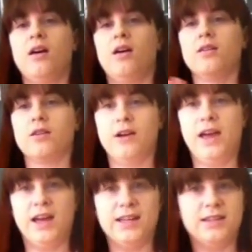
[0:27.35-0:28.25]
I'll go
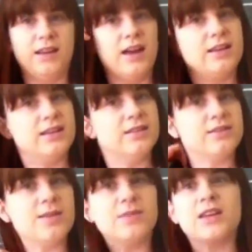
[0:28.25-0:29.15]
ahead and give
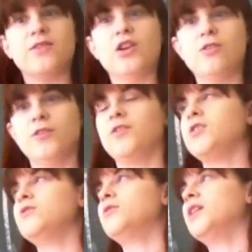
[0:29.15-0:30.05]
something of an
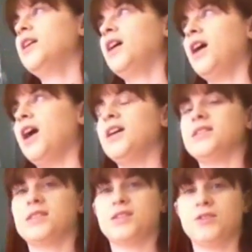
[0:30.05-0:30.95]
overview
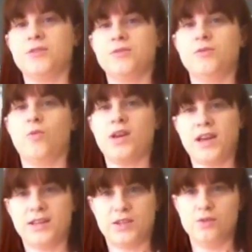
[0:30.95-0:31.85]
as to what
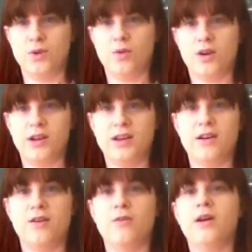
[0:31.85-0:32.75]
I assume you already
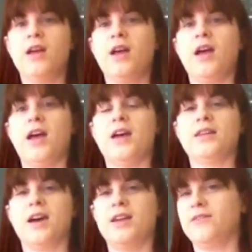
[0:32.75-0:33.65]
know
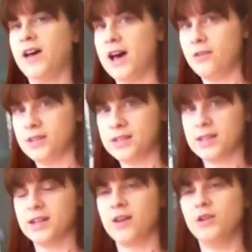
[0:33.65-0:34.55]
and kind of how this is
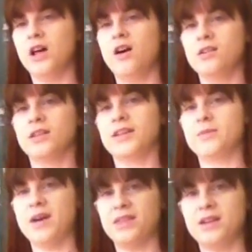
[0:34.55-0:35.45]
going to go along, like the
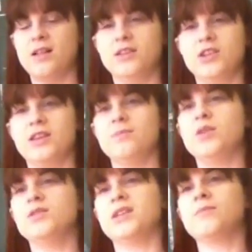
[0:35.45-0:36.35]
methodology that I'm
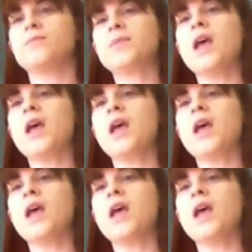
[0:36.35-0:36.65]
using.